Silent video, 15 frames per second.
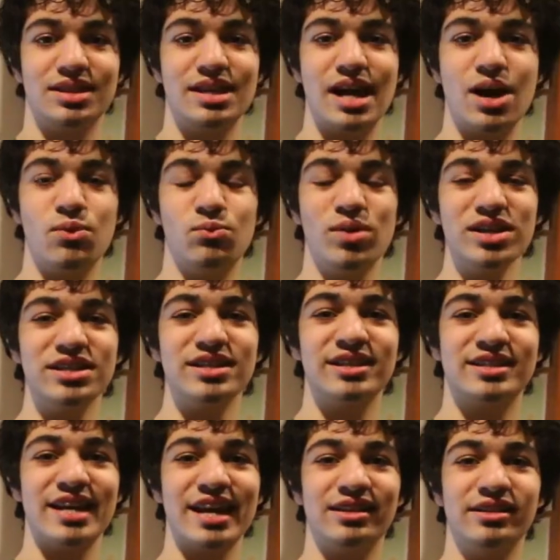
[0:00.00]
Now, what
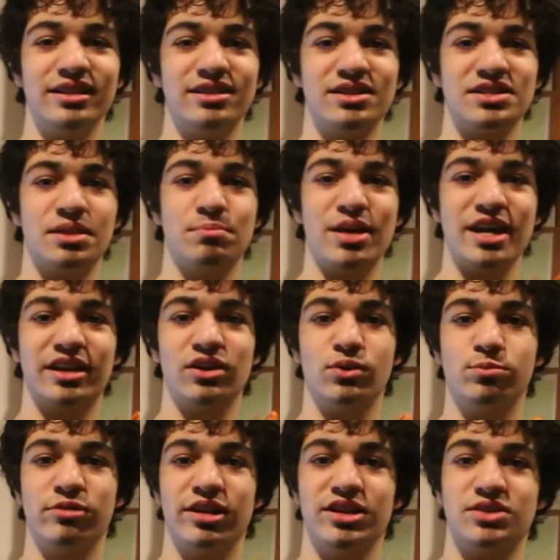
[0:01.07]
exactly does the
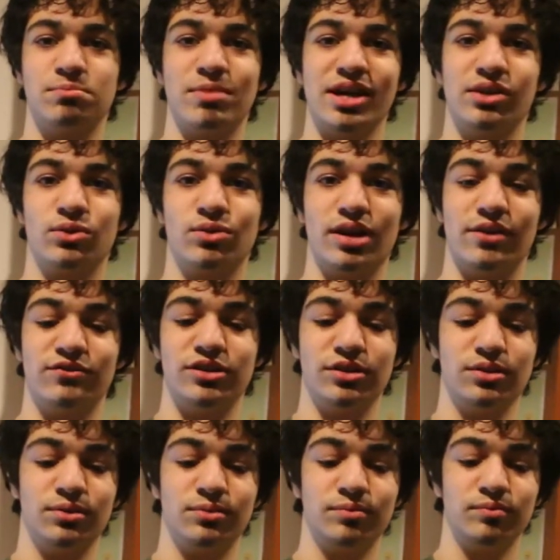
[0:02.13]
backyard brain's myograph
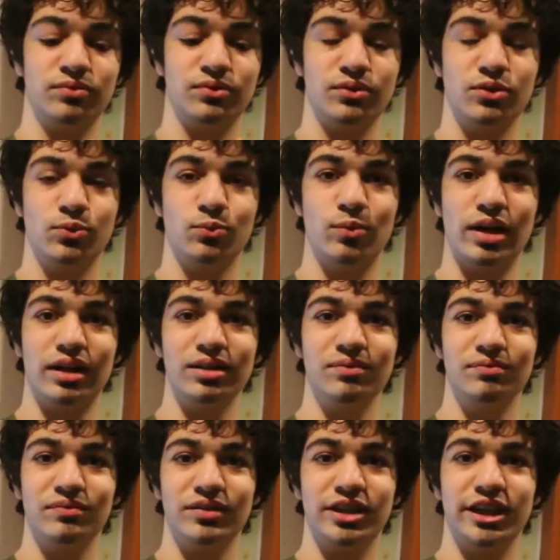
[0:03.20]
do?
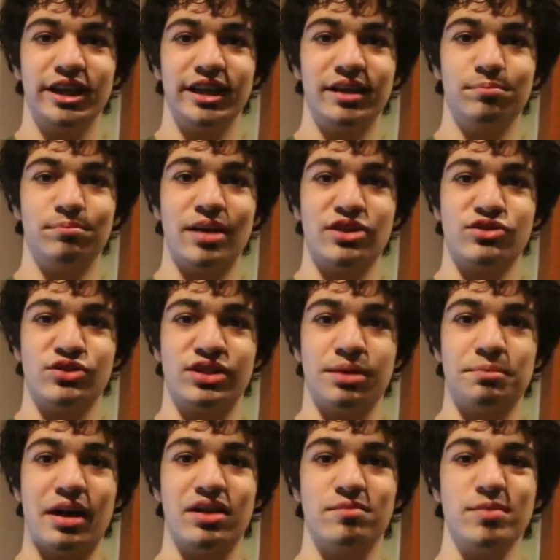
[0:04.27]
Well, it measures the
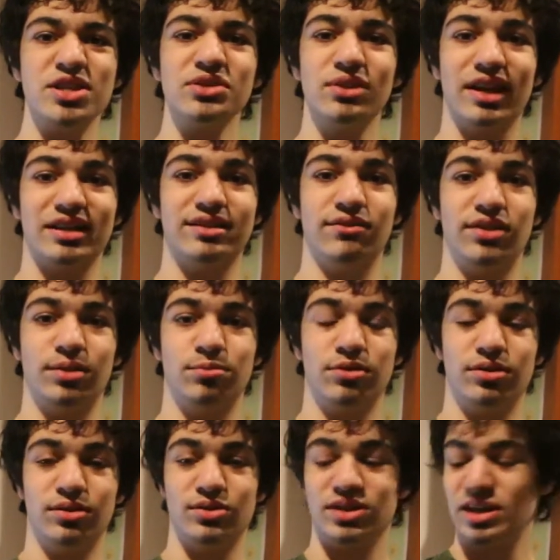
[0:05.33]
amount of muscle activity
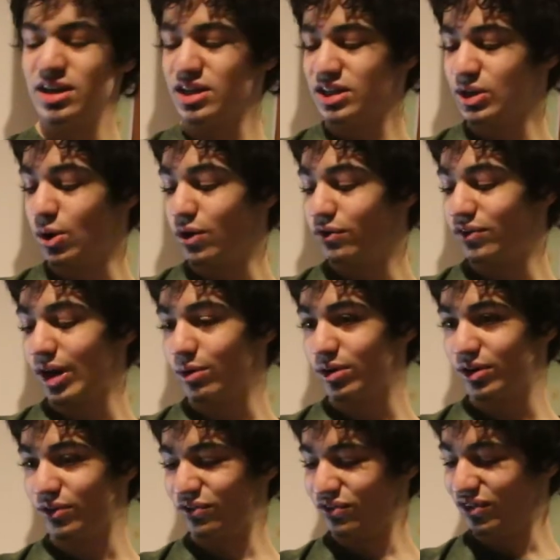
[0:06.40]
produced. So if I
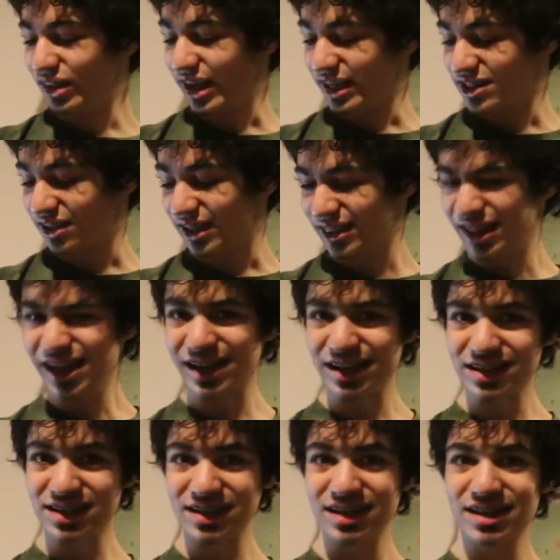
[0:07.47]
were to flex like
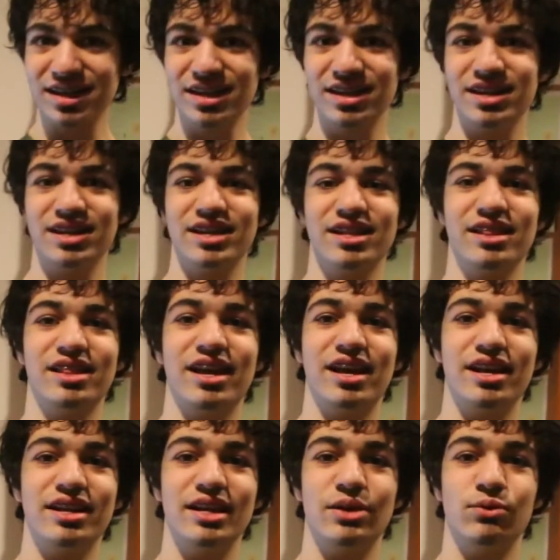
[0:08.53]
this,
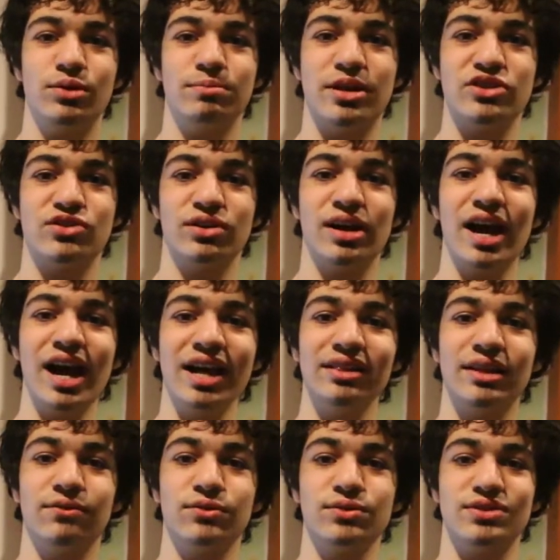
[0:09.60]
then it would measure high
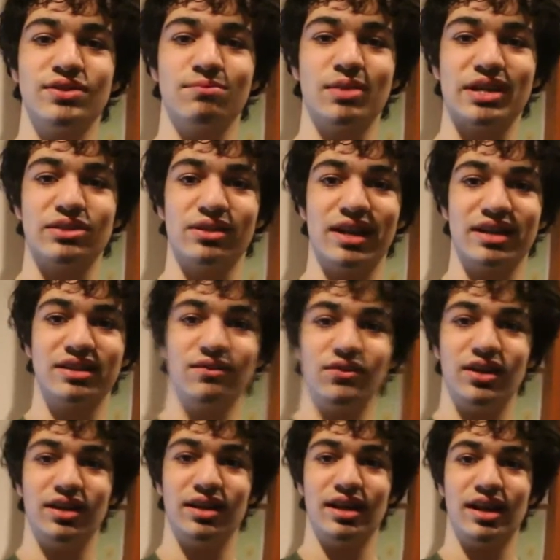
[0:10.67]
levels of muscle
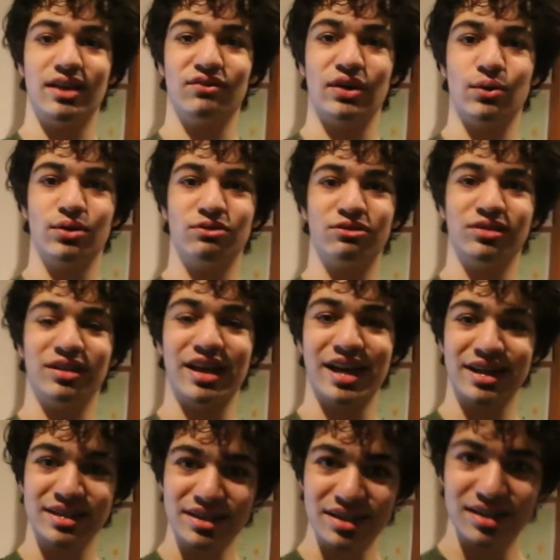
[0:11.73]
activity. And if I were to
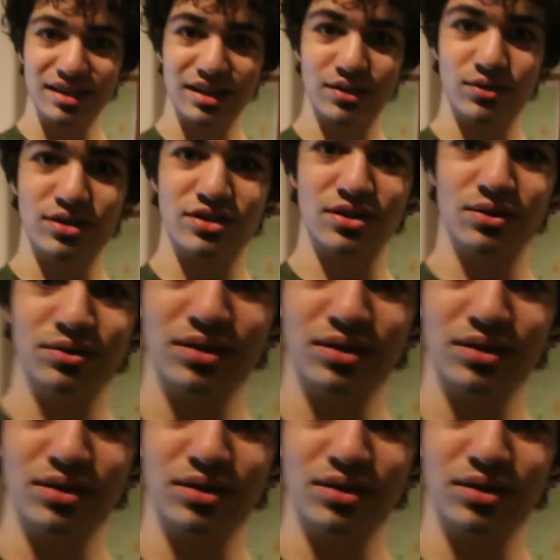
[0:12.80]
relax it, it would show